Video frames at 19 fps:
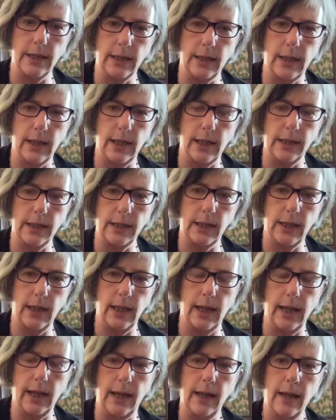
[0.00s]

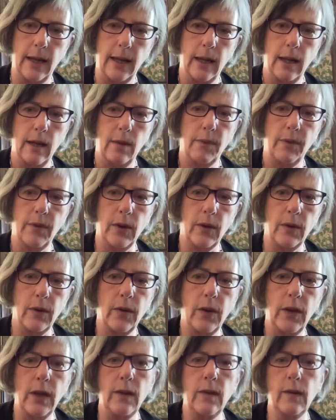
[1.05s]
But there are
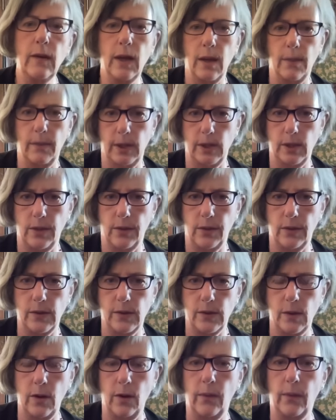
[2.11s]
things coming to the
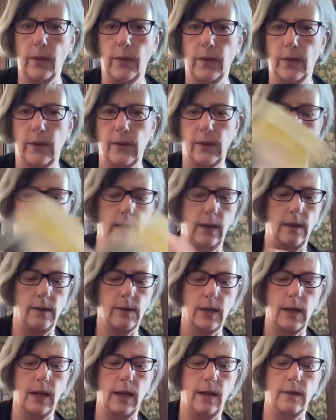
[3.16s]
surface in
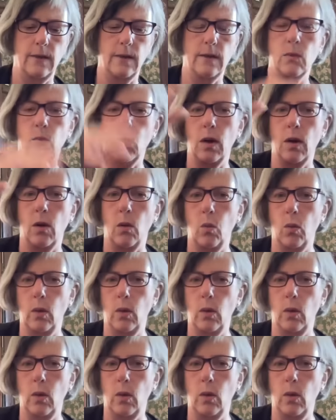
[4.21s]
this case as well.